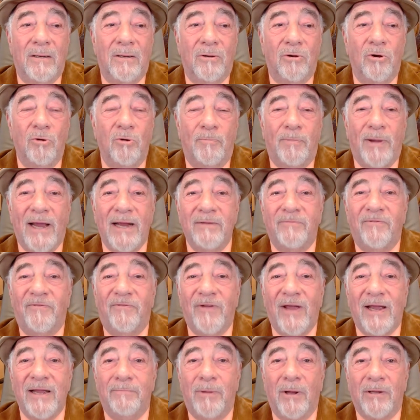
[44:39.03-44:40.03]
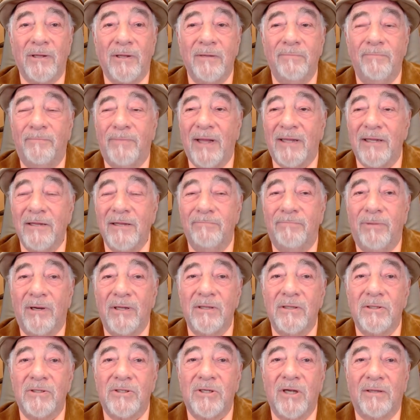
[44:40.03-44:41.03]
who paint fake belly, belly
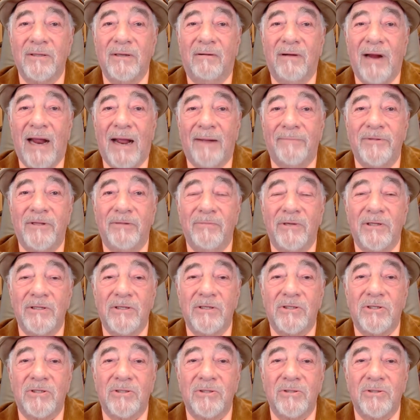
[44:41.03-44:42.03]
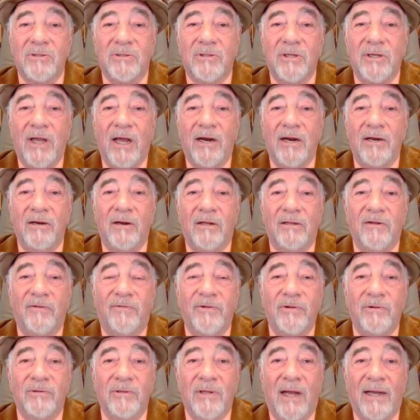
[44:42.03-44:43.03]
buttons on their abdomens to get another
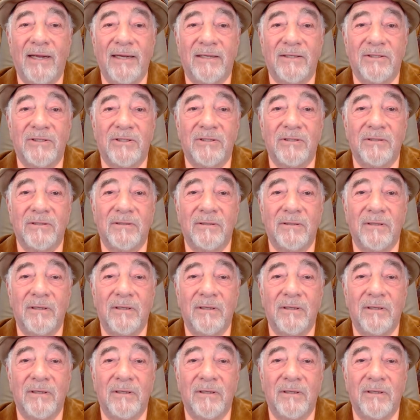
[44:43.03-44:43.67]
few likes